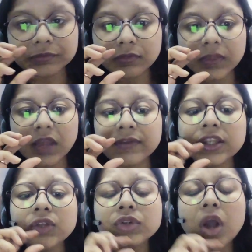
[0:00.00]
when
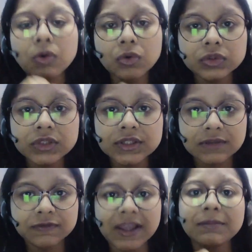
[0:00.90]
you download the zip
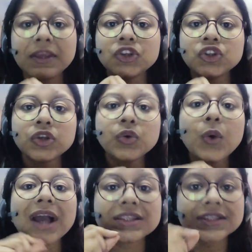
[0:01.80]
file, make sure you
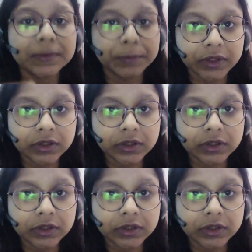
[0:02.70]
unzip it